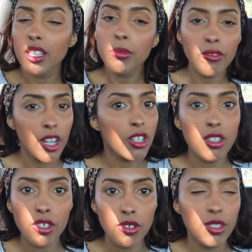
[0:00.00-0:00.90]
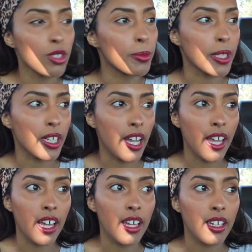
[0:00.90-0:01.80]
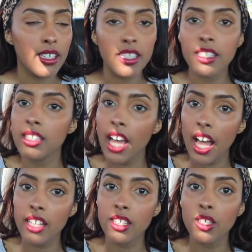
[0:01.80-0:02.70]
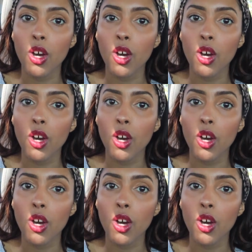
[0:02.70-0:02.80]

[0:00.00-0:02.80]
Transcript: a professional YouTuber and that's